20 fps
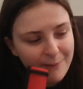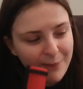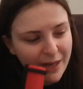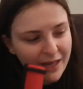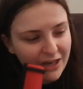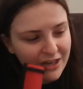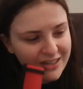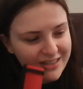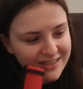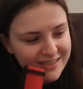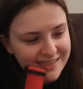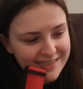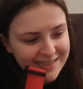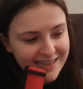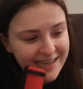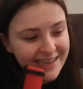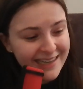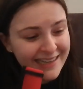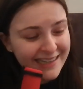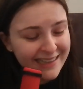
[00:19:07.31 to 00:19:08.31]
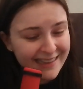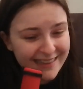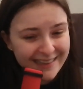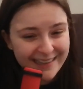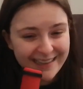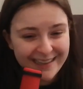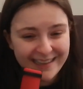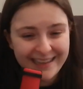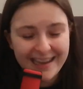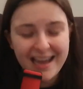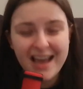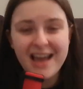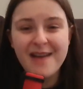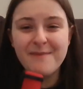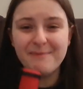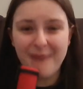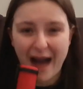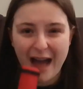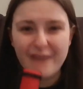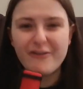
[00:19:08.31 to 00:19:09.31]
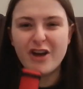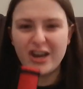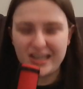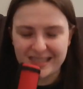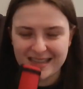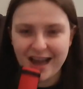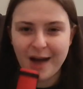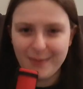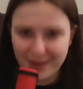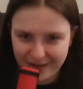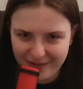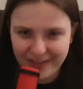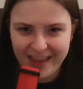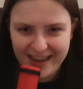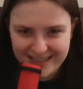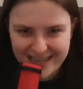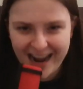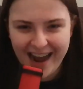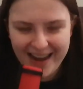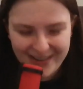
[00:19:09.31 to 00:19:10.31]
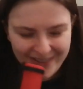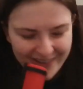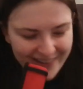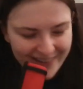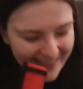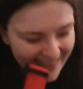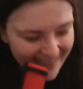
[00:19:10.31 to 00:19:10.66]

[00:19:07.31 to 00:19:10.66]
because Maya Berg is coming for that title.